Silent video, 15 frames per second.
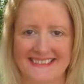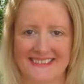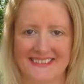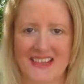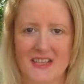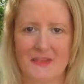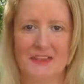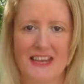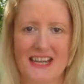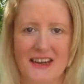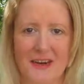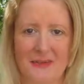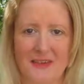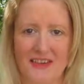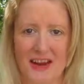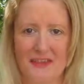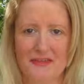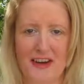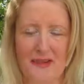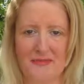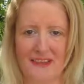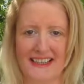What's a video without
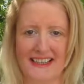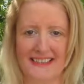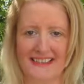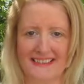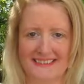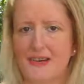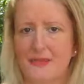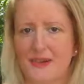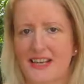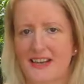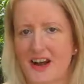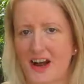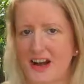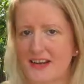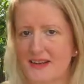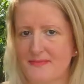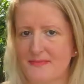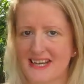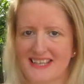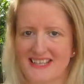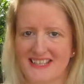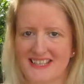fabric? When I
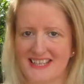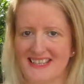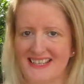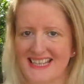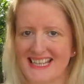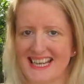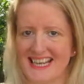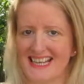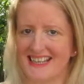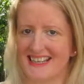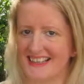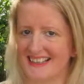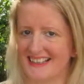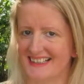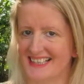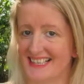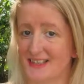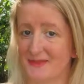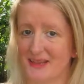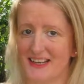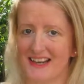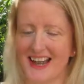mentioned a little
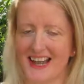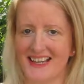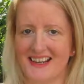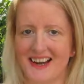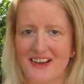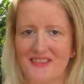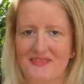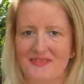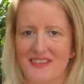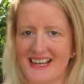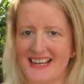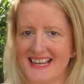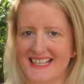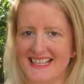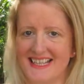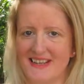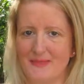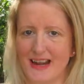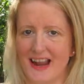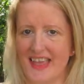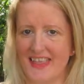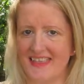bit earlier on, when I said
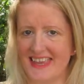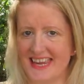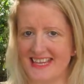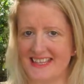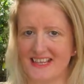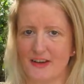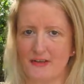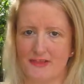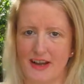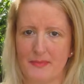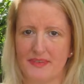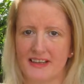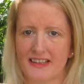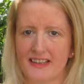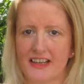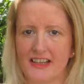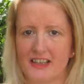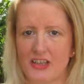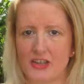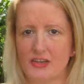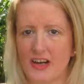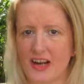about that fabric,
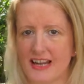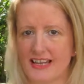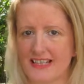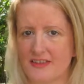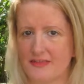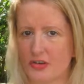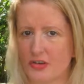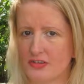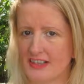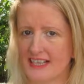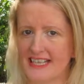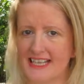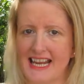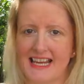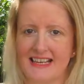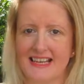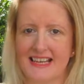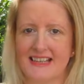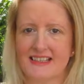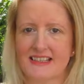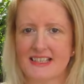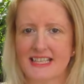you guys have already had a
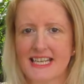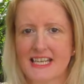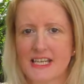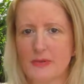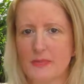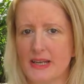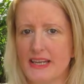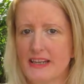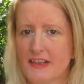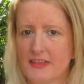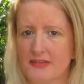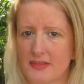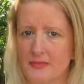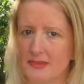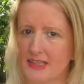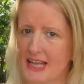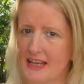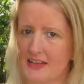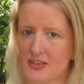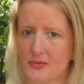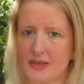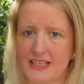sneaky peek from
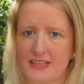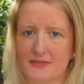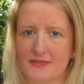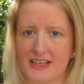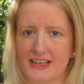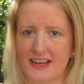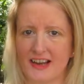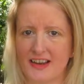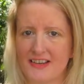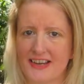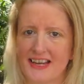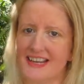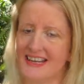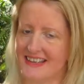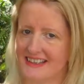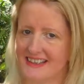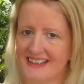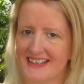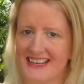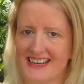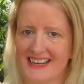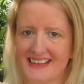last week's video.
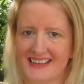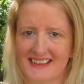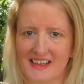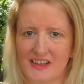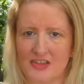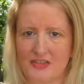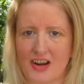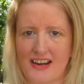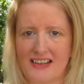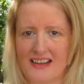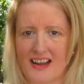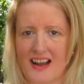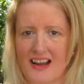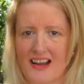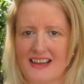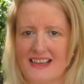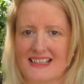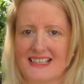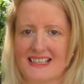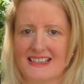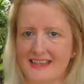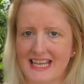Yeah, that's right,
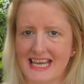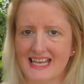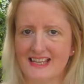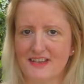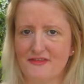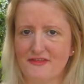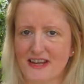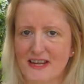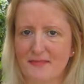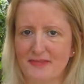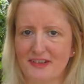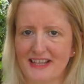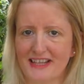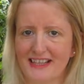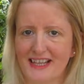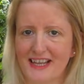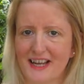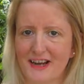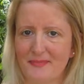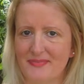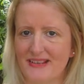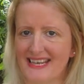guys. That fabric
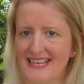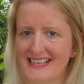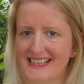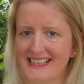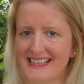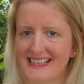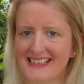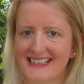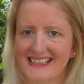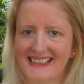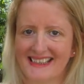being,